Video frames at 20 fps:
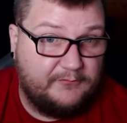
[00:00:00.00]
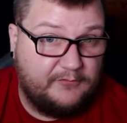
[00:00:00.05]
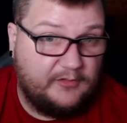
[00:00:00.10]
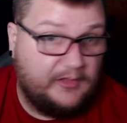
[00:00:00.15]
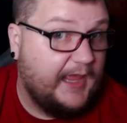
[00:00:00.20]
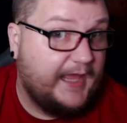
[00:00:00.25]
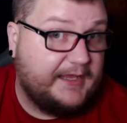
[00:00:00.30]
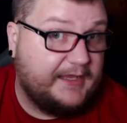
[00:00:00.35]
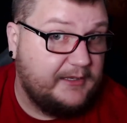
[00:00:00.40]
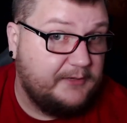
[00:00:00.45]

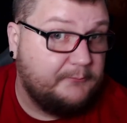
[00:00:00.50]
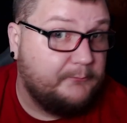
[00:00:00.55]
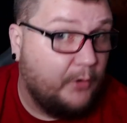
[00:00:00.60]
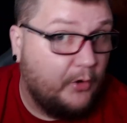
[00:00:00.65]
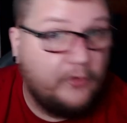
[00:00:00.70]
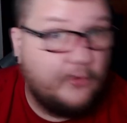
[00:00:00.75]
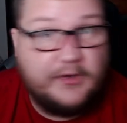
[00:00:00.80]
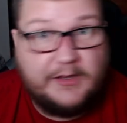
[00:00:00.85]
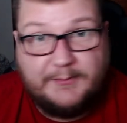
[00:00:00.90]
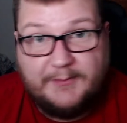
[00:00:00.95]
liking
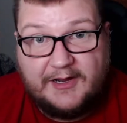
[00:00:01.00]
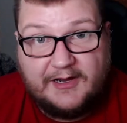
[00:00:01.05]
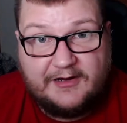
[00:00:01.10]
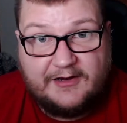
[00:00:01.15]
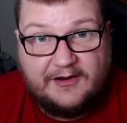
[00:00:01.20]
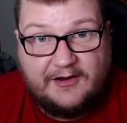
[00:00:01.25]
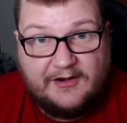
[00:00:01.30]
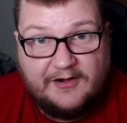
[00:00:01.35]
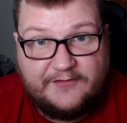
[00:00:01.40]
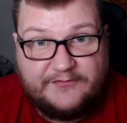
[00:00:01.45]

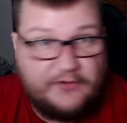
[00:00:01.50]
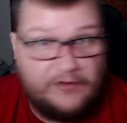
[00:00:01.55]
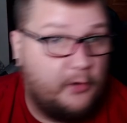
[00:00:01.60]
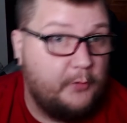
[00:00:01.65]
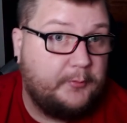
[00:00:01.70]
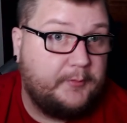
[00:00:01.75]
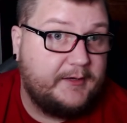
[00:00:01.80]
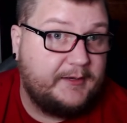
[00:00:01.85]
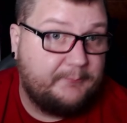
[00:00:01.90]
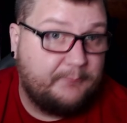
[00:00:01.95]
Pokemon cards,
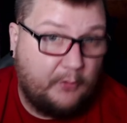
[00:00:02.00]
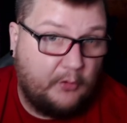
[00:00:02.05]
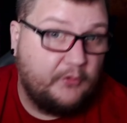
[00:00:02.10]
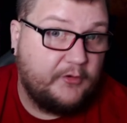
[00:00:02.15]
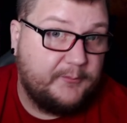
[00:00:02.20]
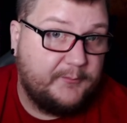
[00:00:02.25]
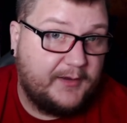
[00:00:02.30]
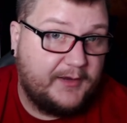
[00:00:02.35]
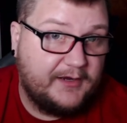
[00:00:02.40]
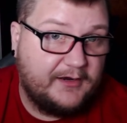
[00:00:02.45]
opening
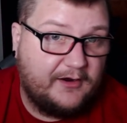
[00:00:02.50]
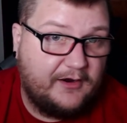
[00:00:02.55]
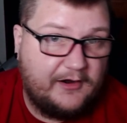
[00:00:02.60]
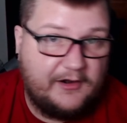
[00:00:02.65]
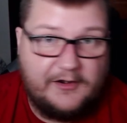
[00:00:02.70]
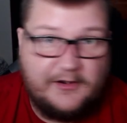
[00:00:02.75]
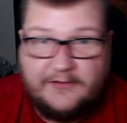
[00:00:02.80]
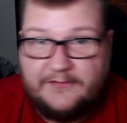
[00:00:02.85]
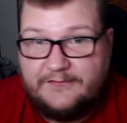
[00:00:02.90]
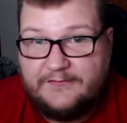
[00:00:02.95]
Pokemon
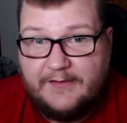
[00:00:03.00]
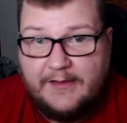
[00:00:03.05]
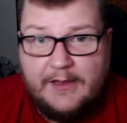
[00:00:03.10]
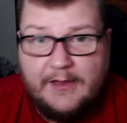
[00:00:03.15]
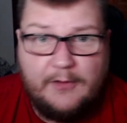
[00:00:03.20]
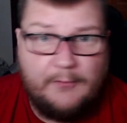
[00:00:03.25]
cards,